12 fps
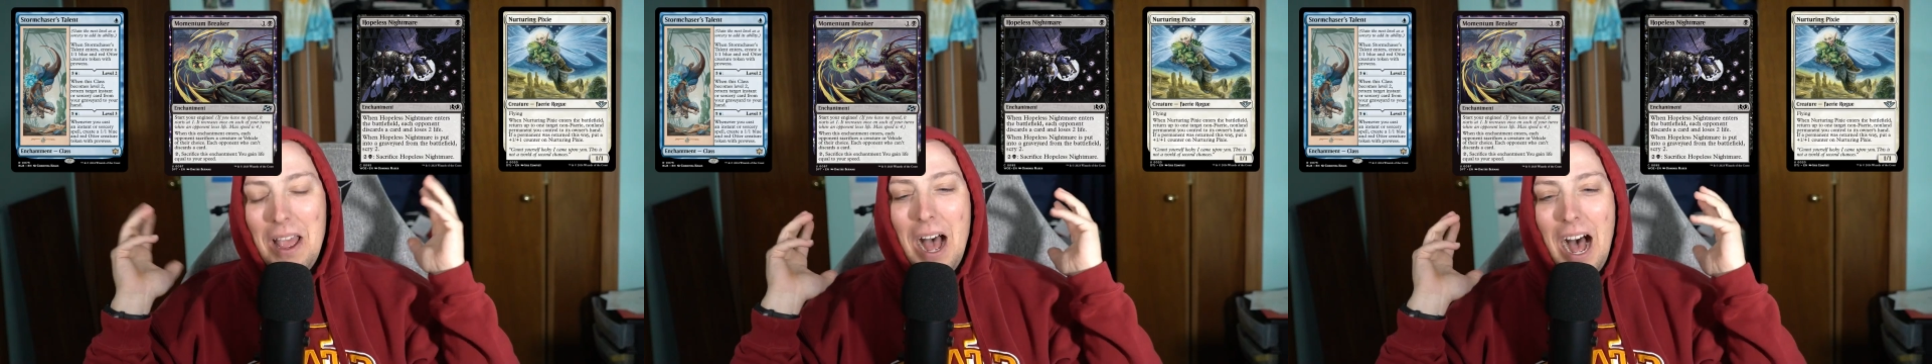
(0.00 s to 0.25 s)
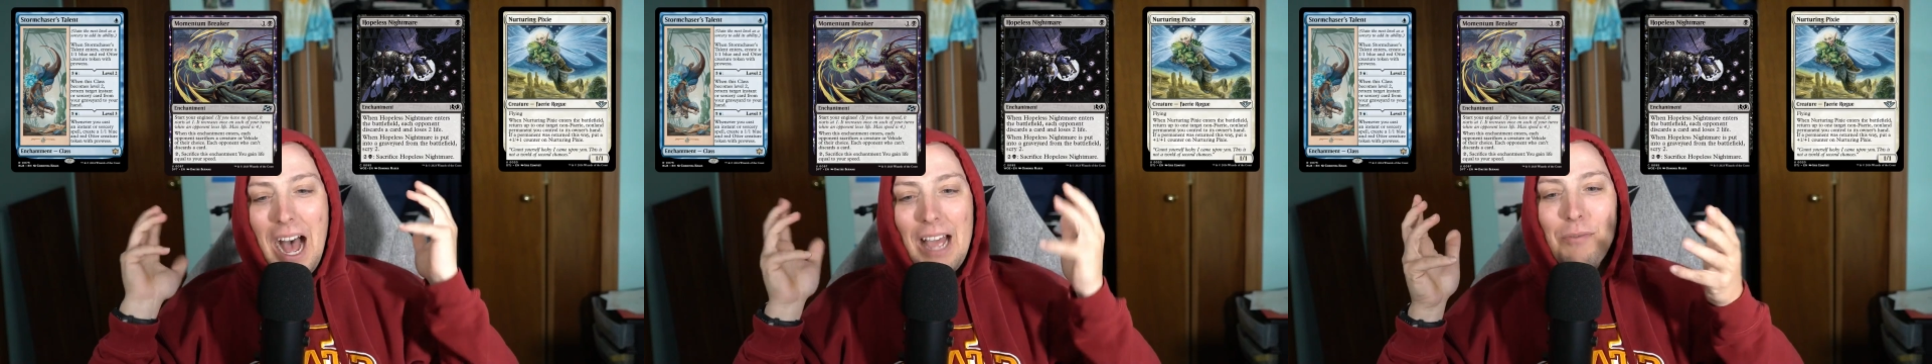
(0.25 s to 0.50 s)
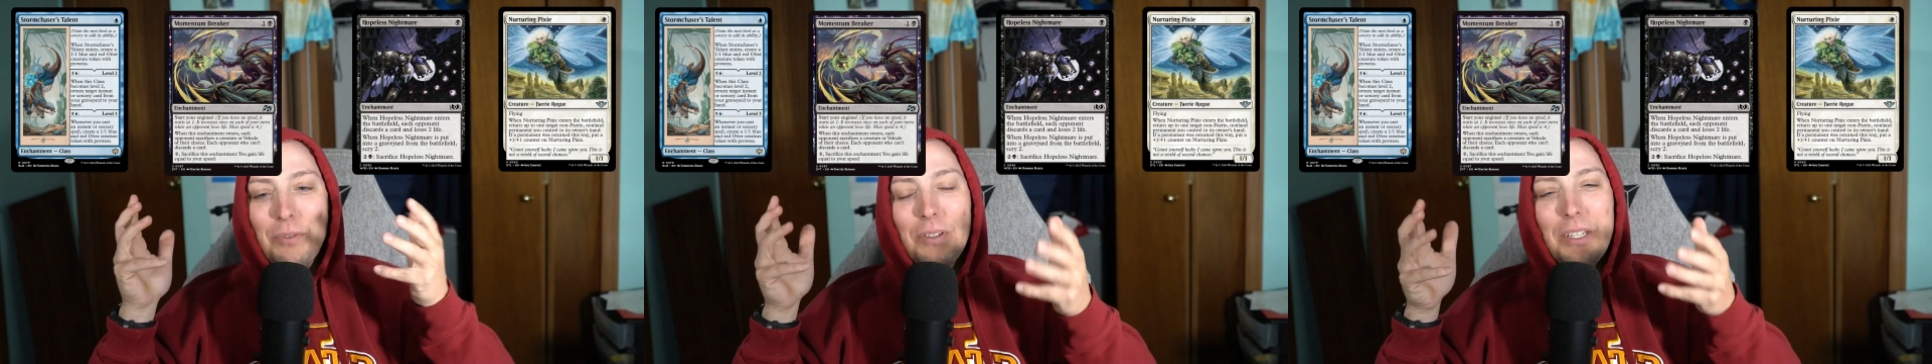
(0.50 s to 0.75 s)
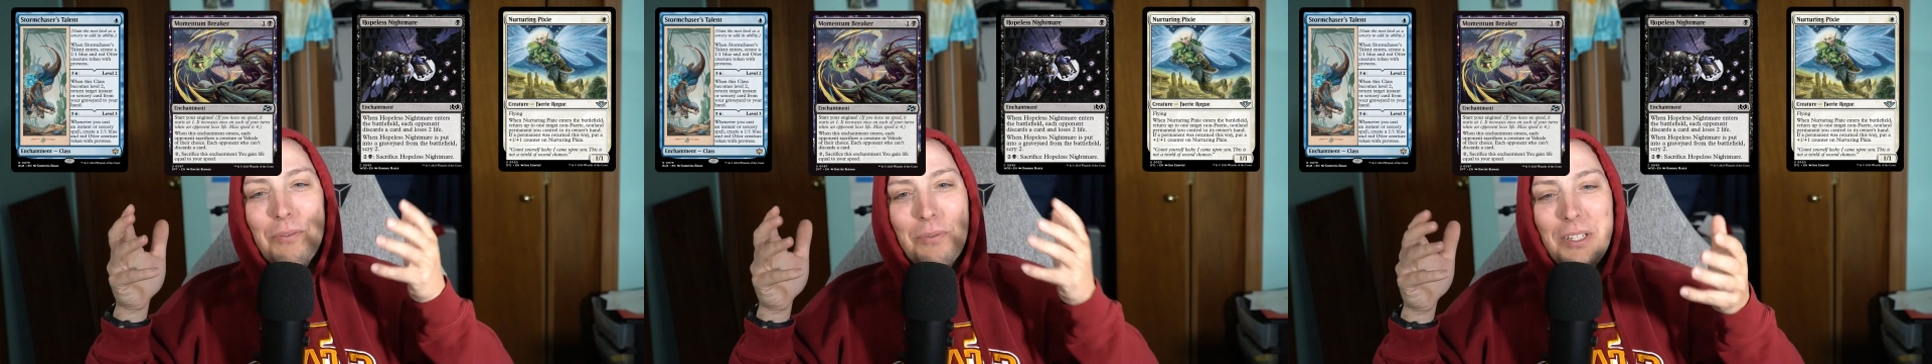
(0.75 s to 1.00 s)
I
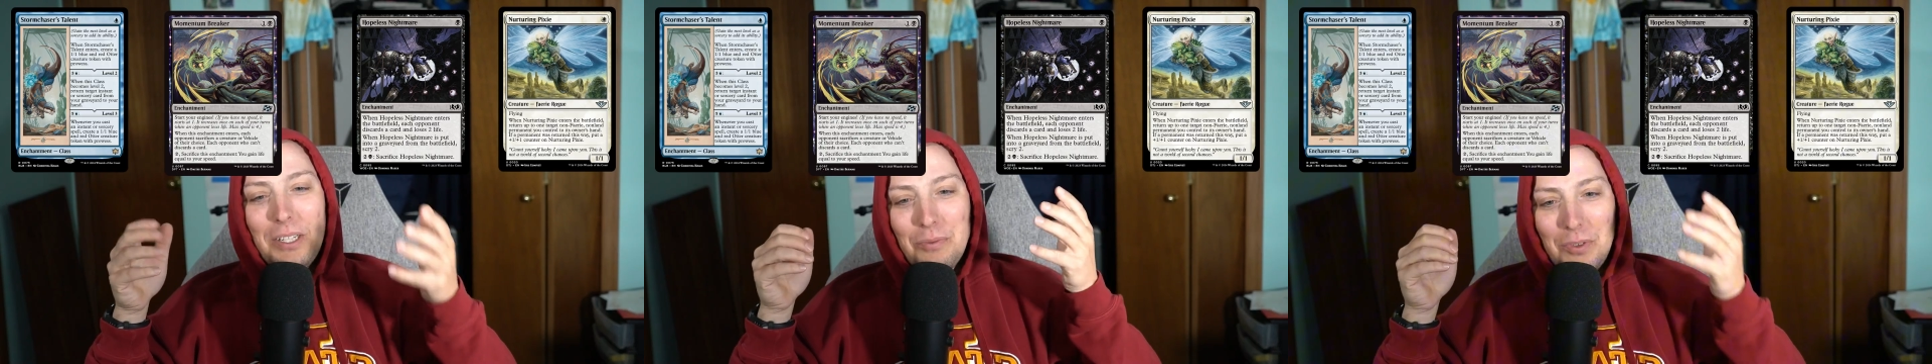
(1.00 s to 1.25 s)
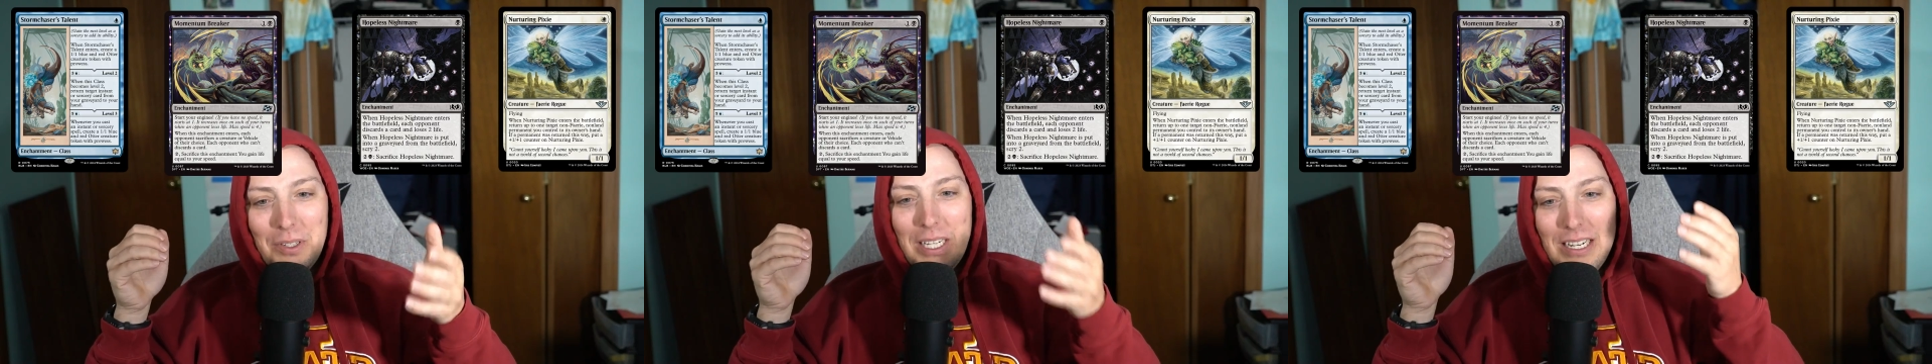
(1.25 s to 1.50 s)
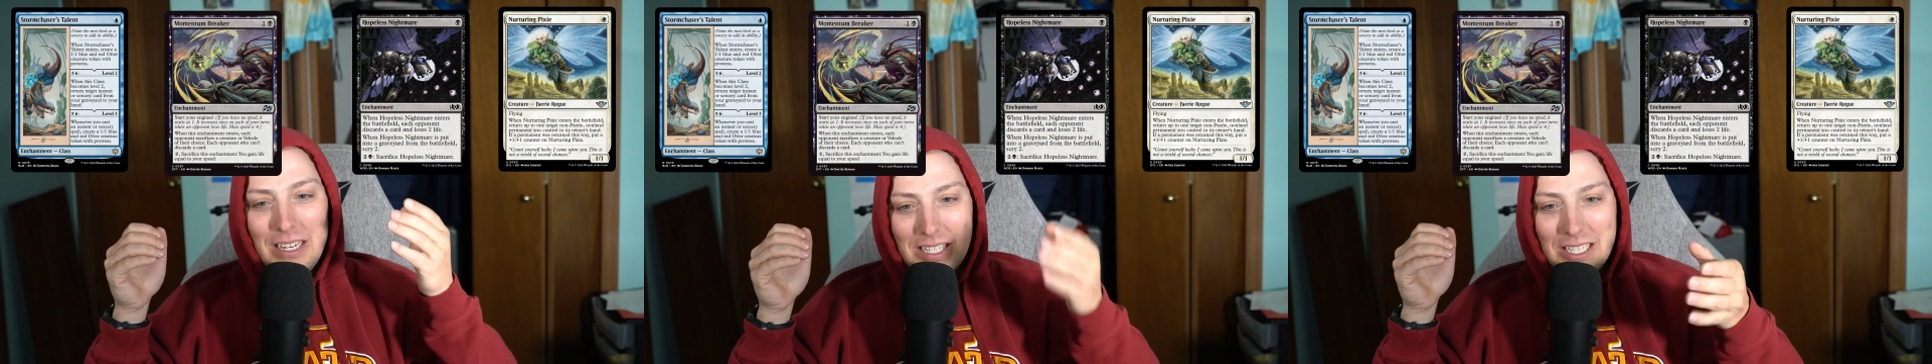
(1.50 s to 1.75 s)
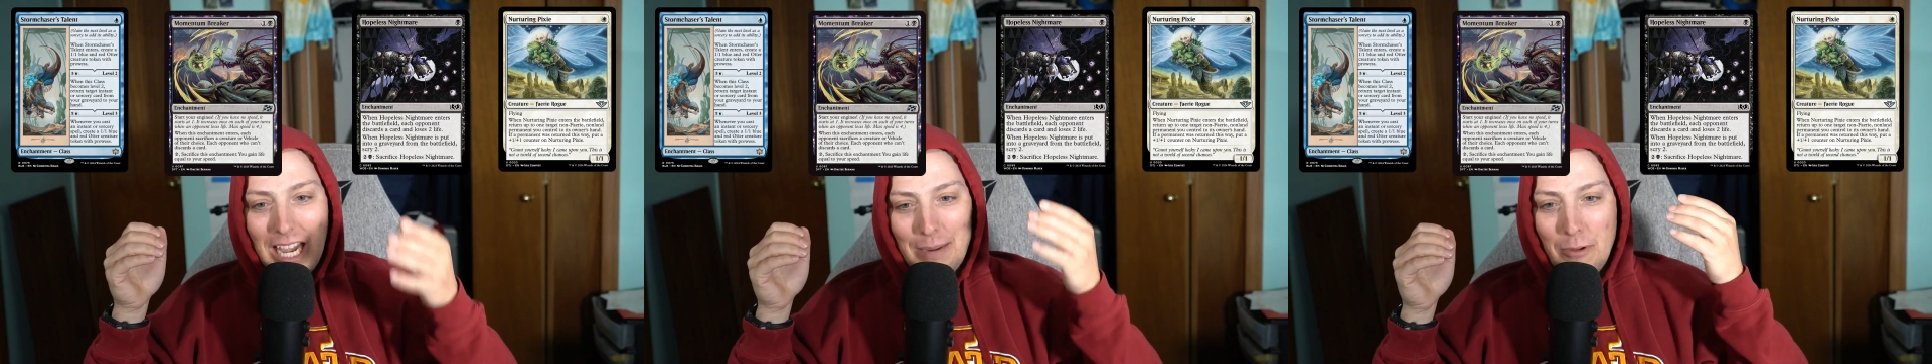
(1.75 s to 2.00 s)
really
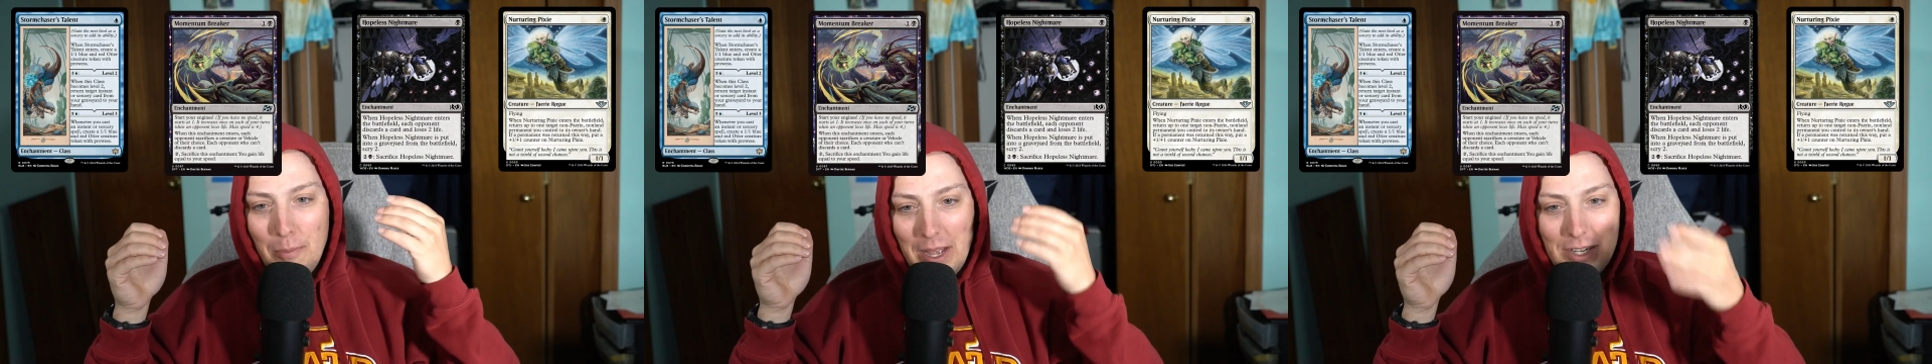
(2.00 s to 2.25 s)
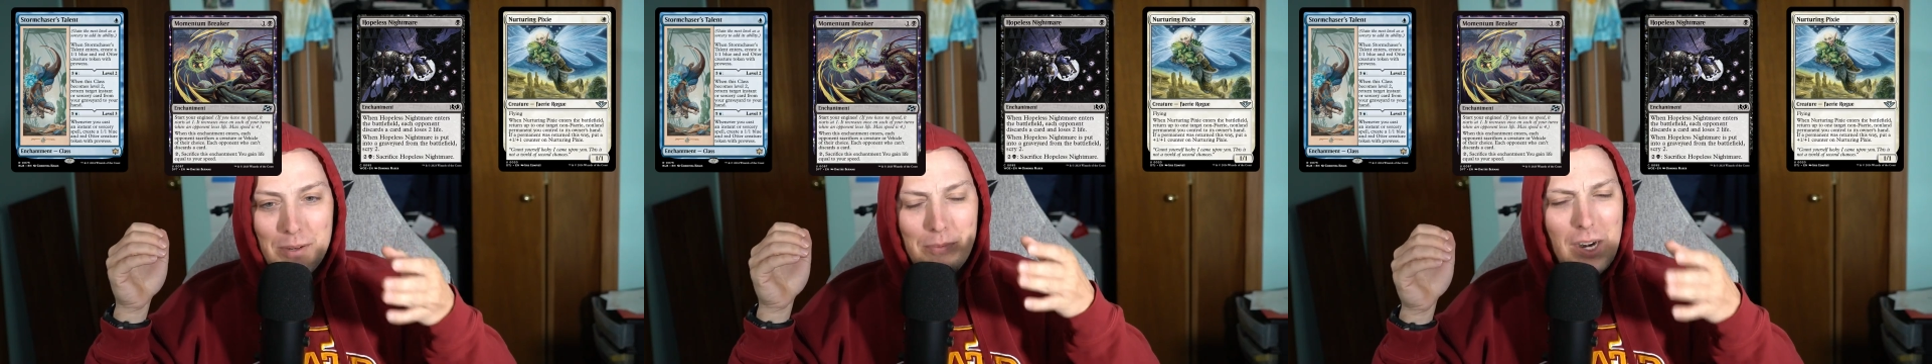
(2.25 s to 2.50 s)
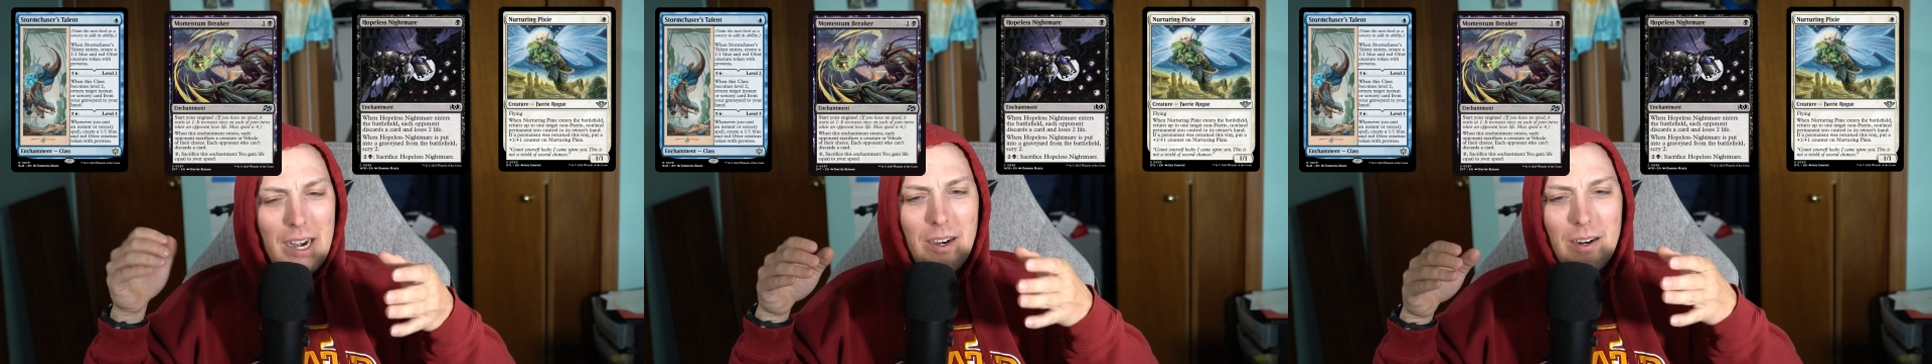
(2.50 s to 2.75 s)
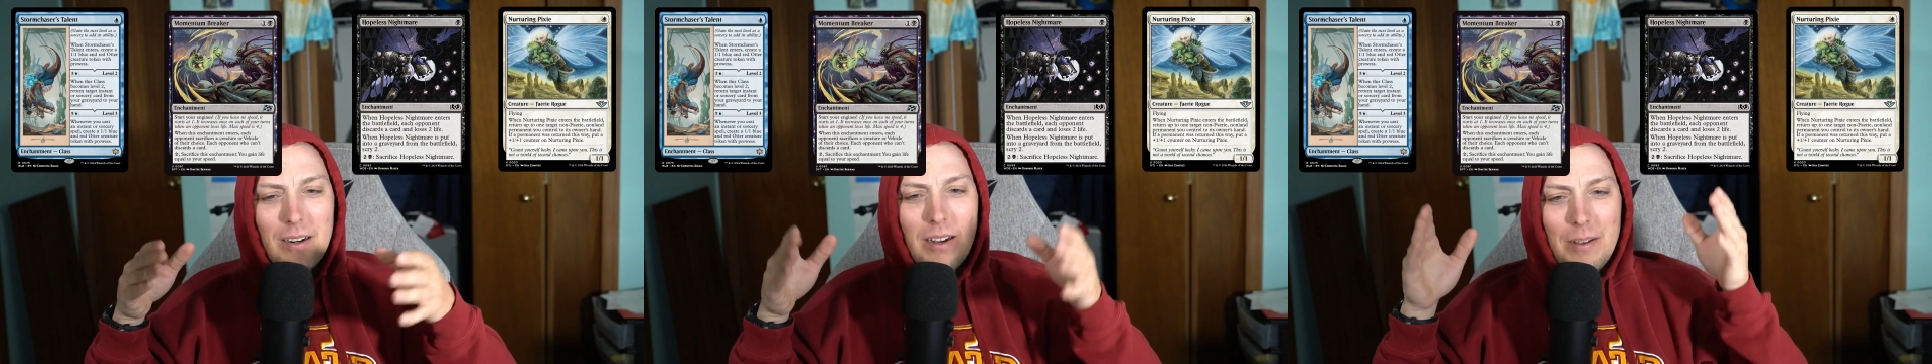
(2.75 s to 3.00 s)
dislike Momentum
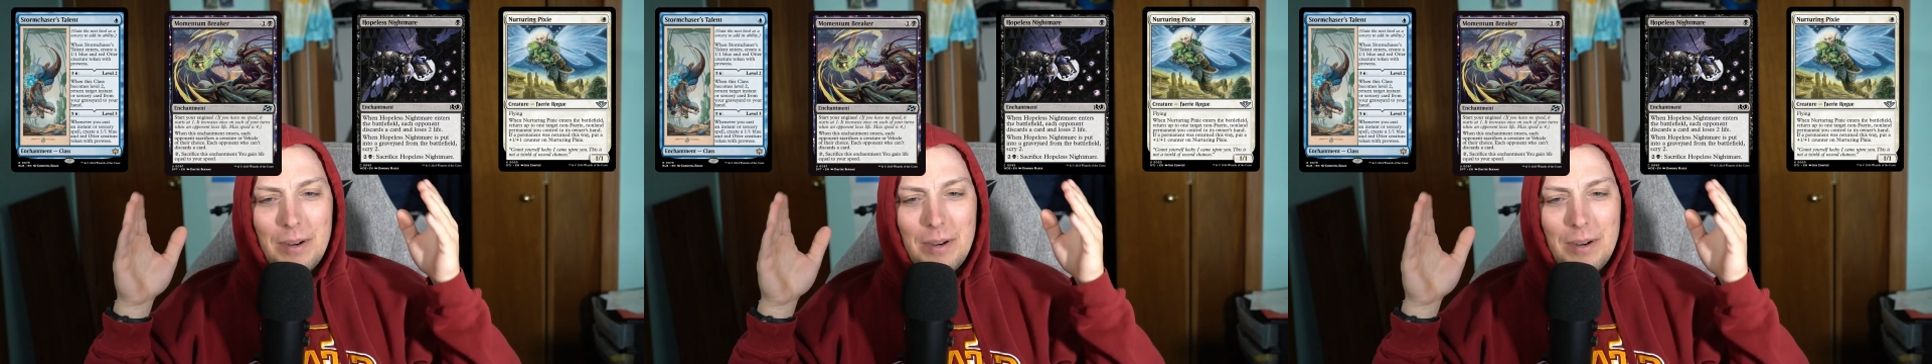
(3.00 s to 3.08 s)
Breaker